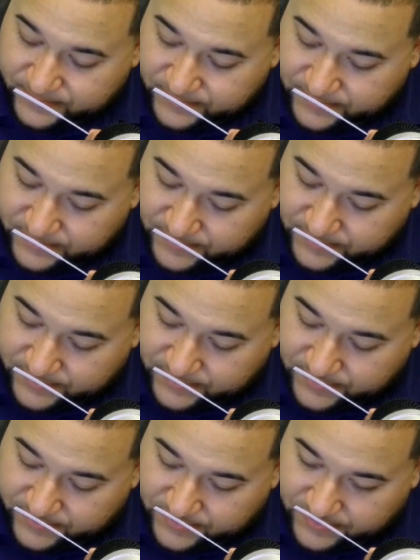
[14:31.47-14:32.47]

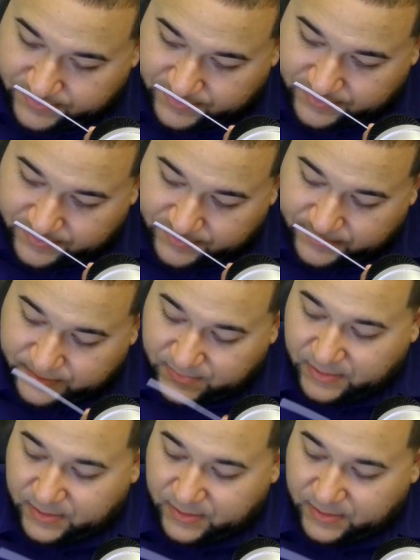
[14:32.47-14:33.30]
No one is speaking in this clip.